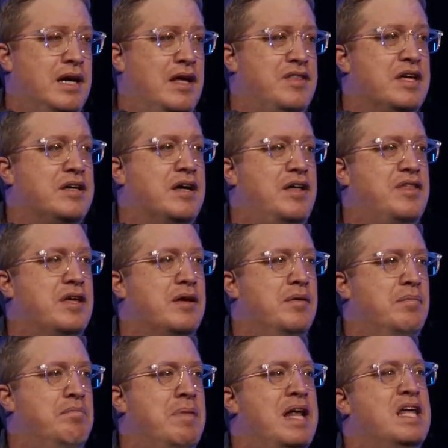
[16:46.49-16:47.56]
I think
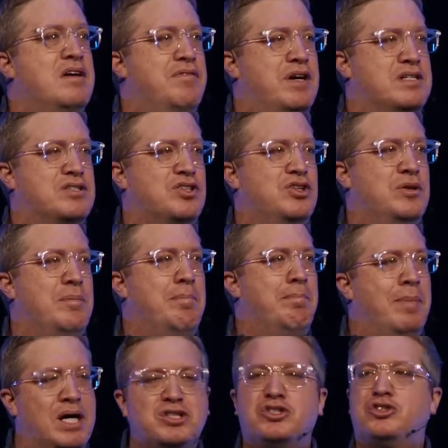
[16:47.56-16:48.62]
many of us could
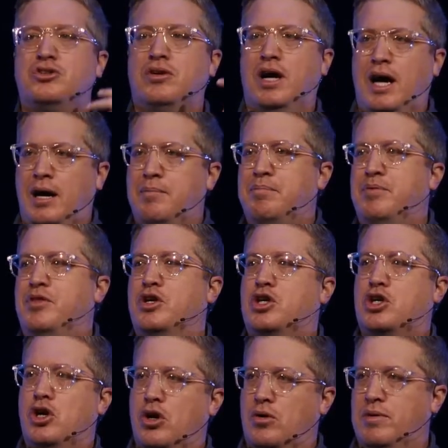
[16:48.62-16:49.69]
muster up the
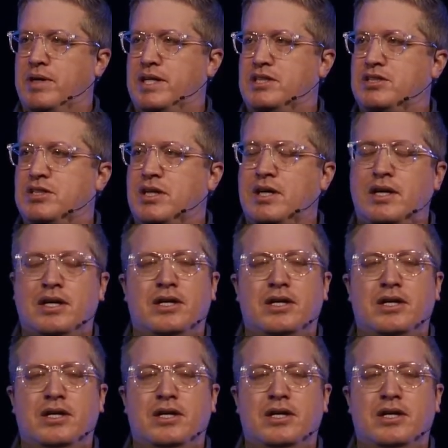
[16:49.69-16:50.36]
courage